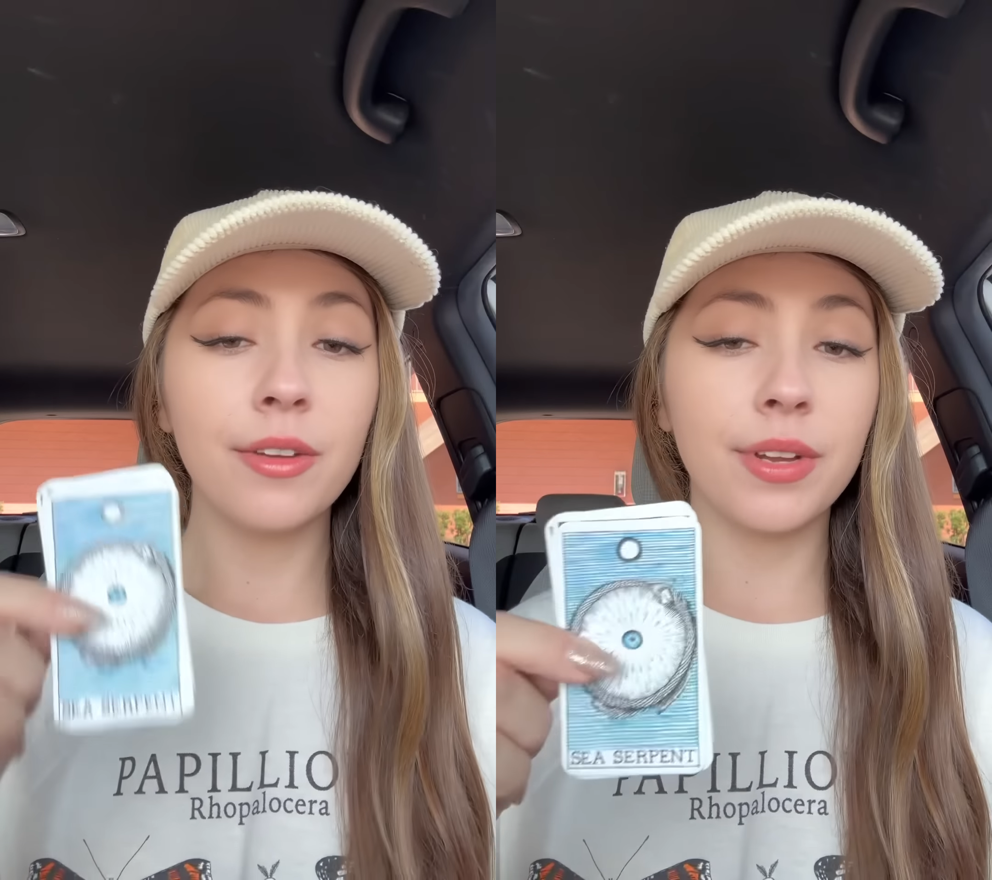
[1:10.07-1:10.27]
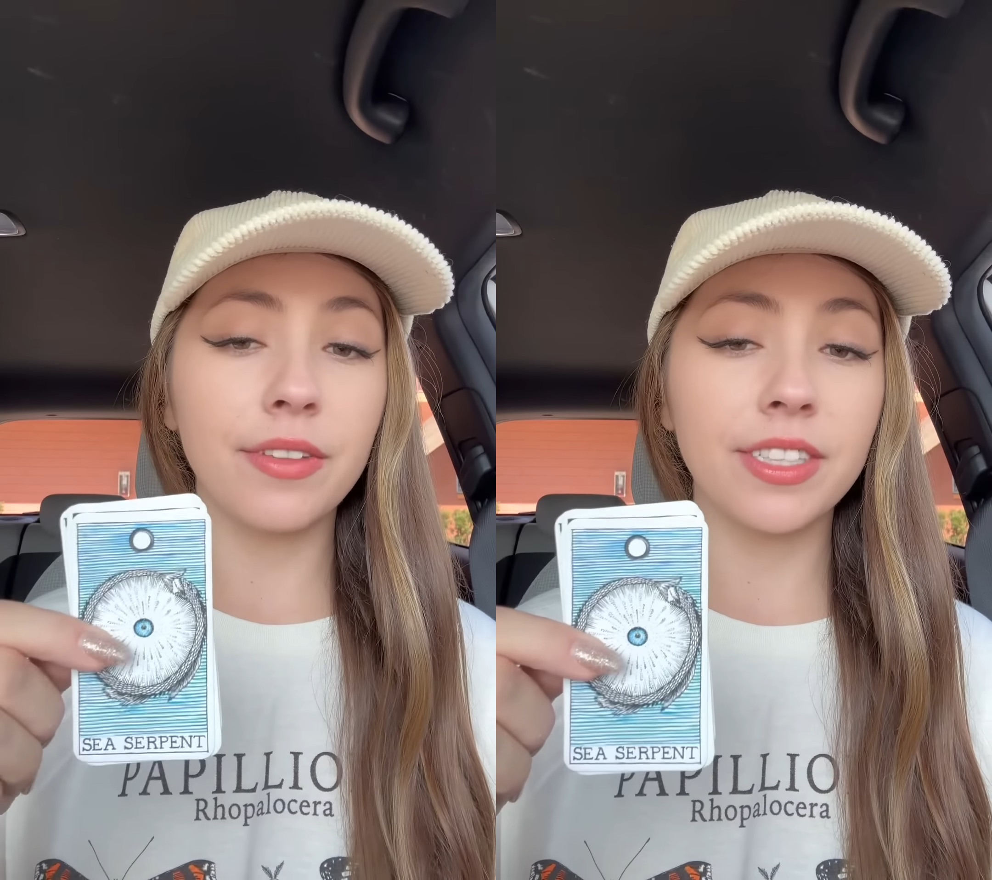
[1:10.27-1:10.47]

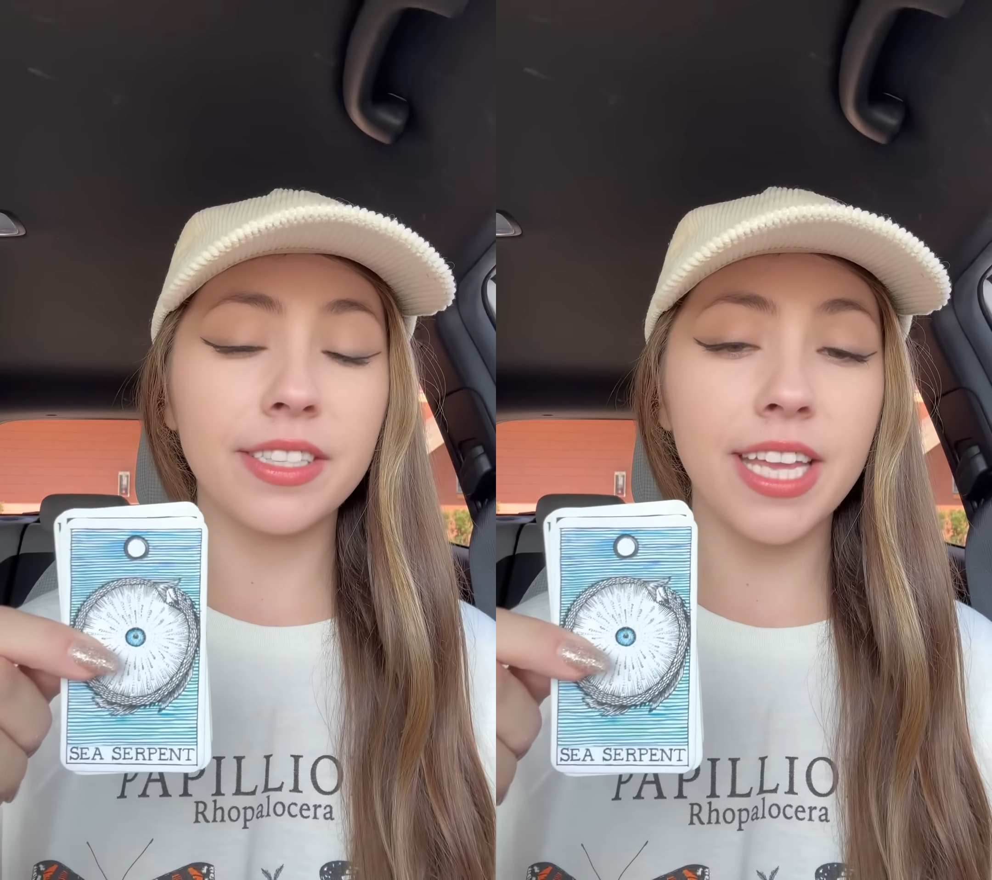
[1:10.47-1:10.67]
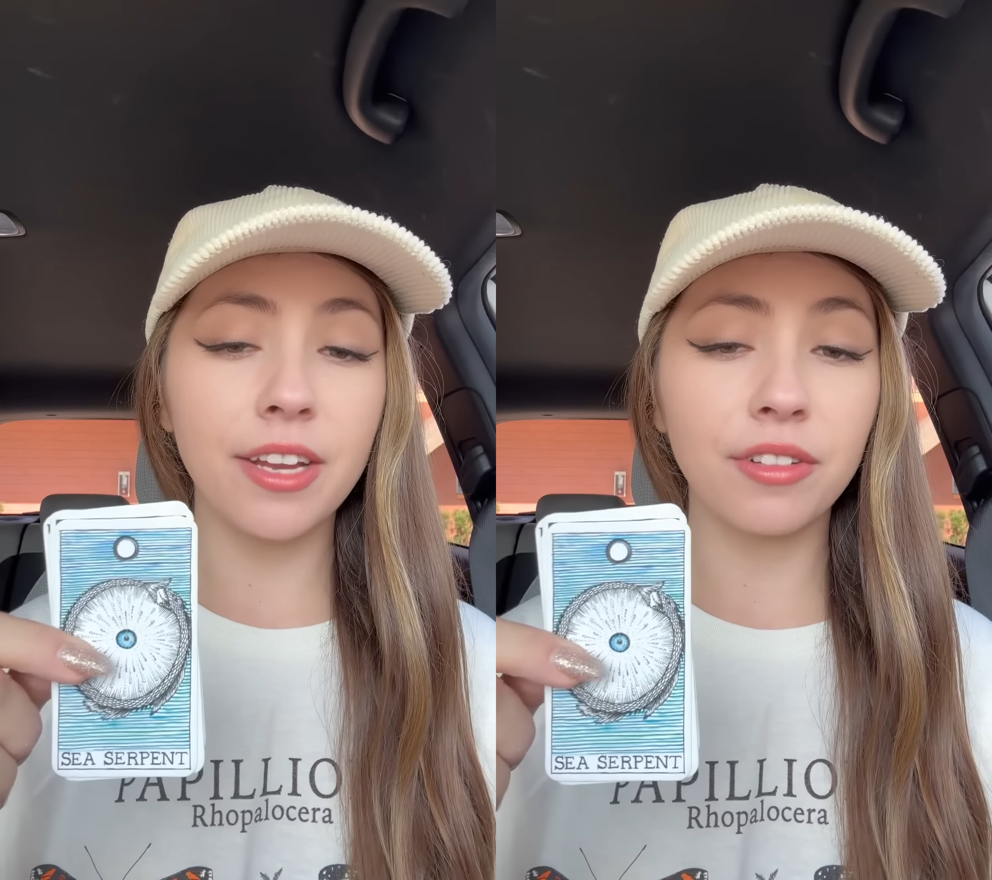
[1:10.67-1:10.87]
We have the
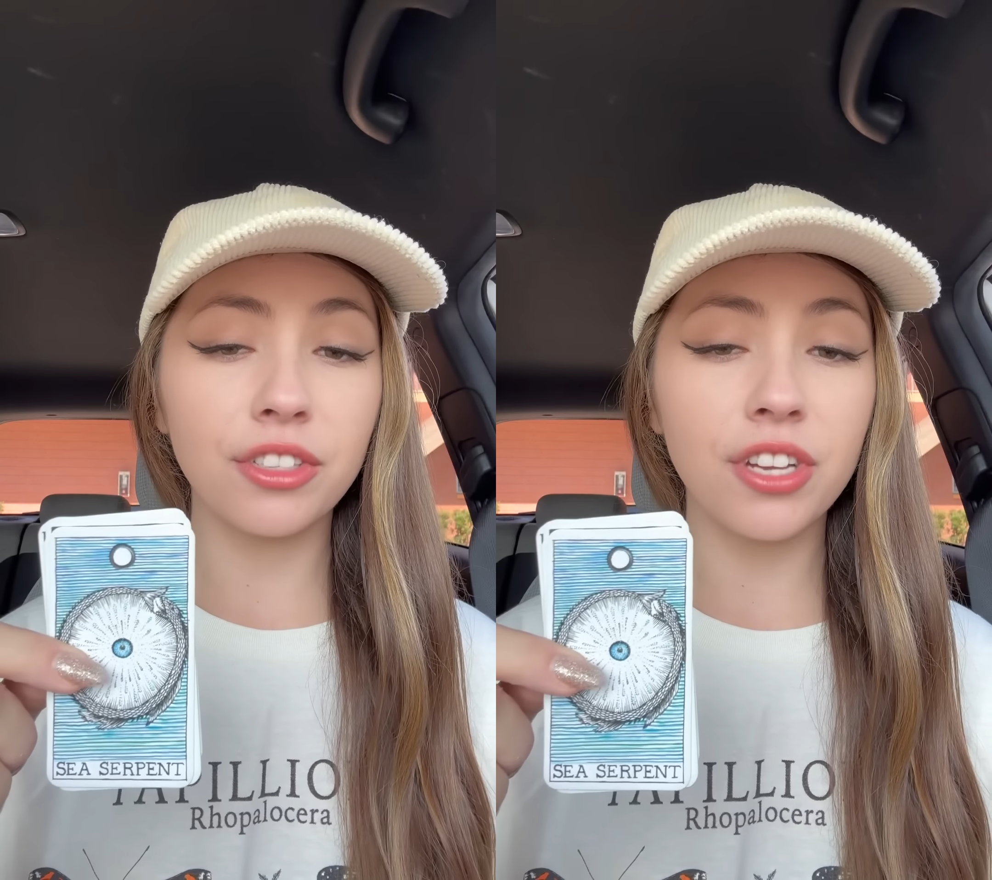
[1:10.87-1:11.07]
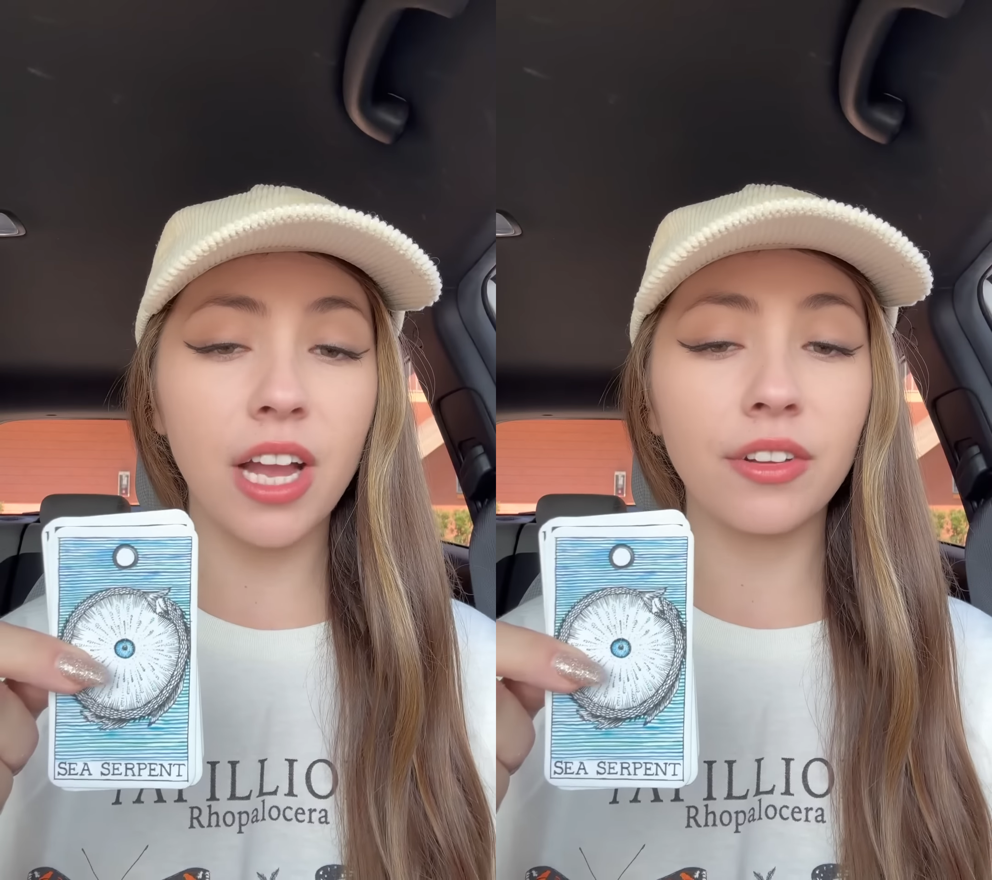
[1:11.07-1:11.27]
sacral
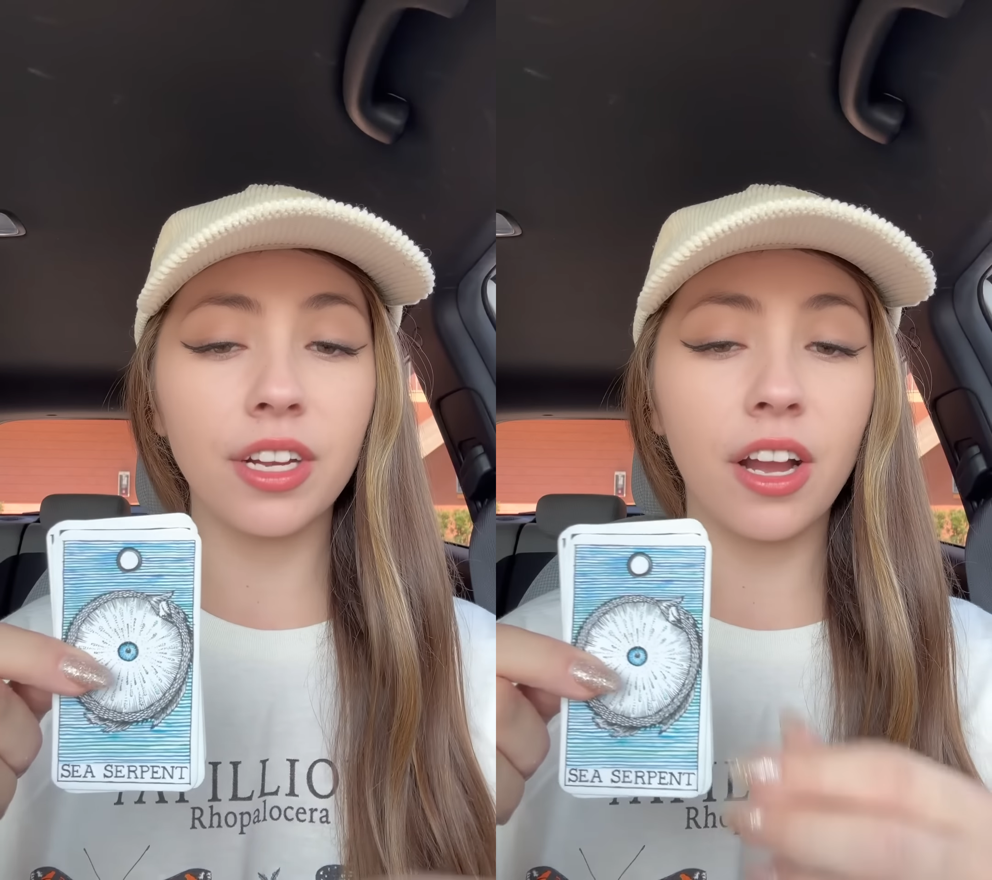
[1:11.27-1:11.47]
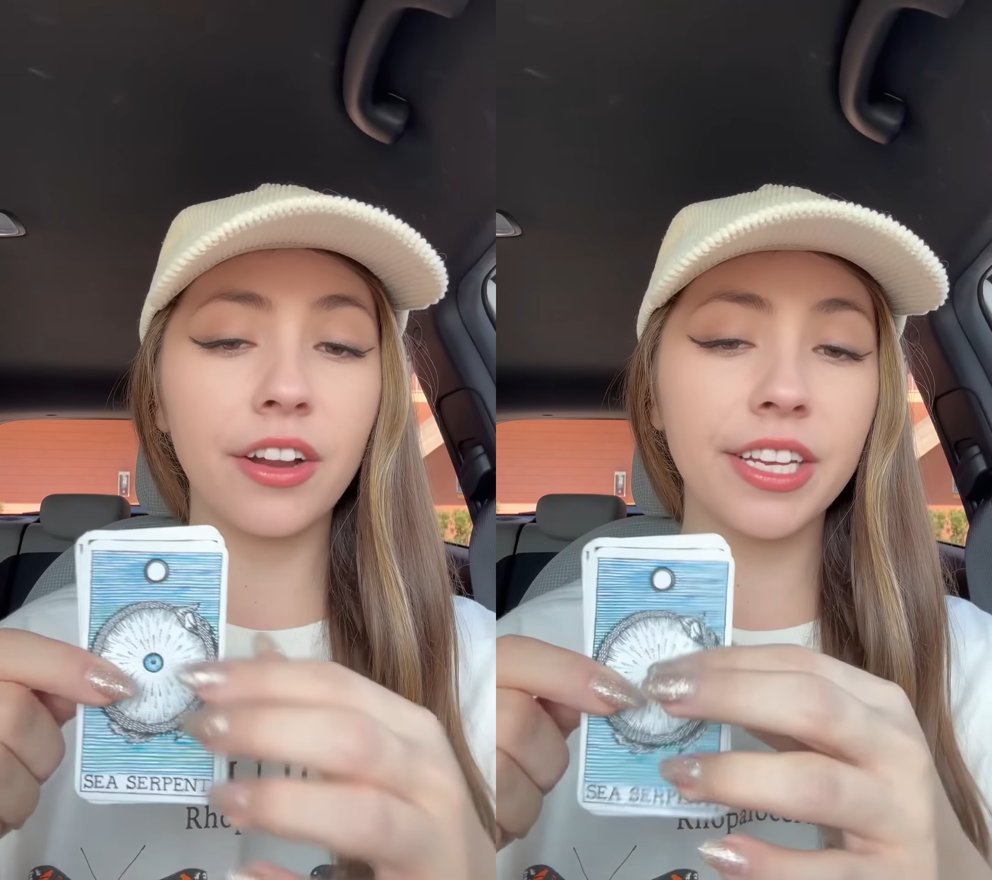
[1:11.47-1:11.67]
chakra
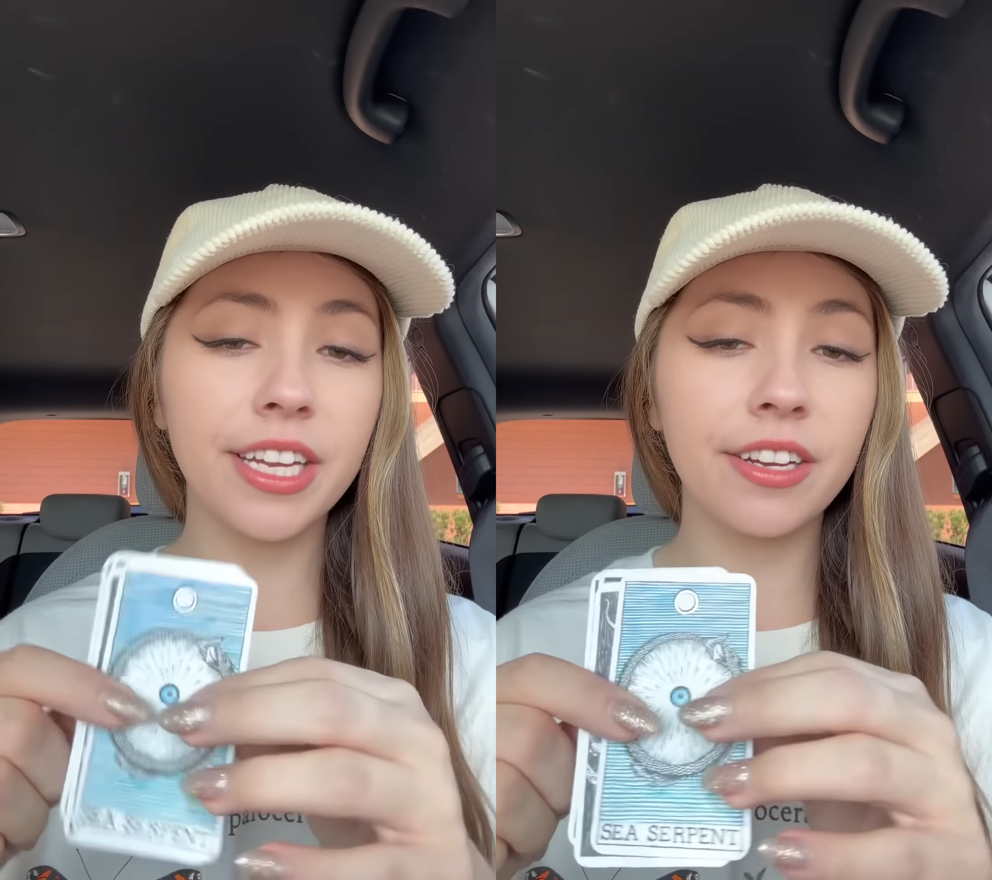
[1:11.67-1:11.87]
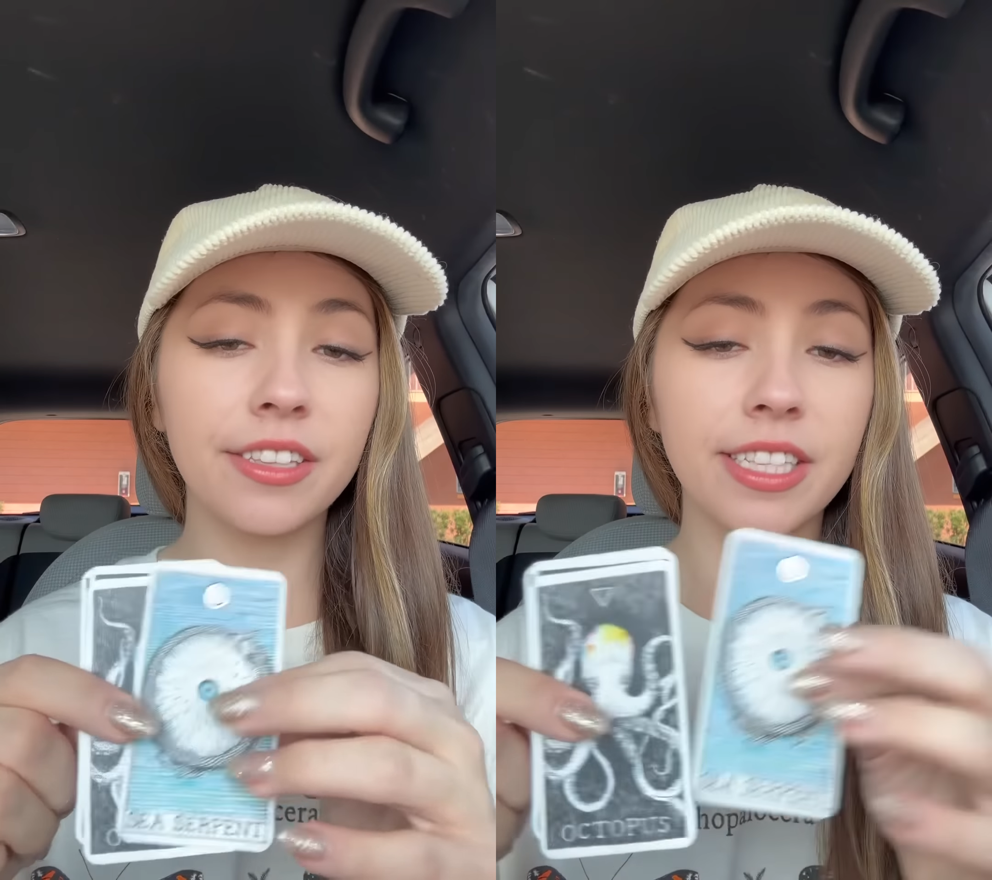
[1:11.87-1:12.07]
card here.